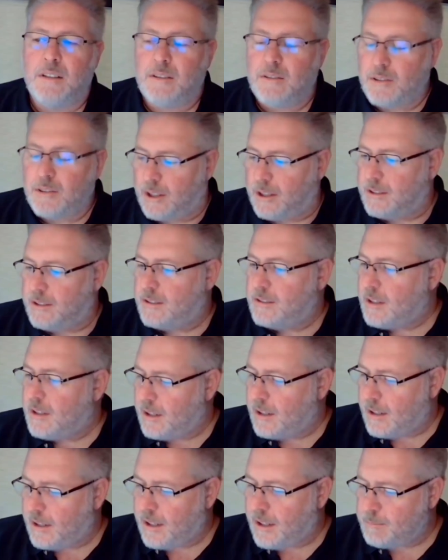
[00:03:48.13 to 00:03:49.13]
Okay.
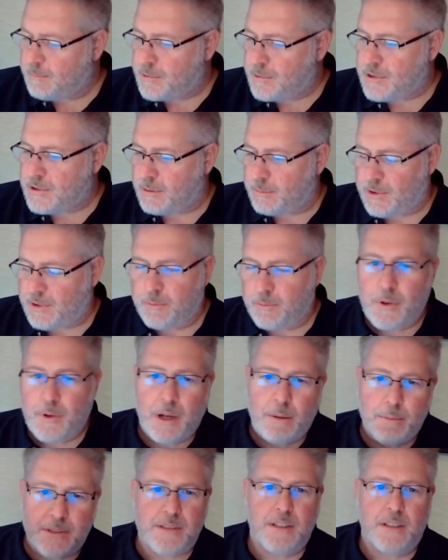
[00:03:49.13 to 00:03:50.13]
And I presume you've
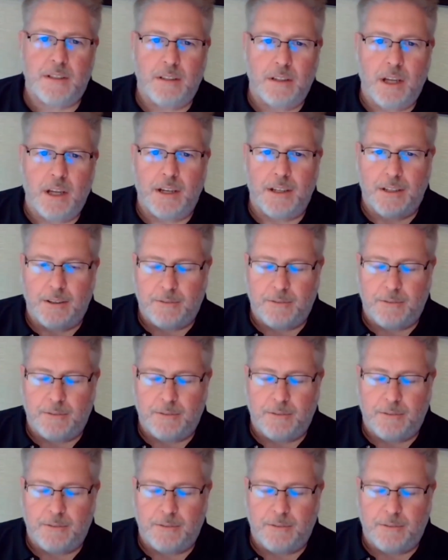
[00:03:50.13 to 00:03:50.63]
probably seen a lot of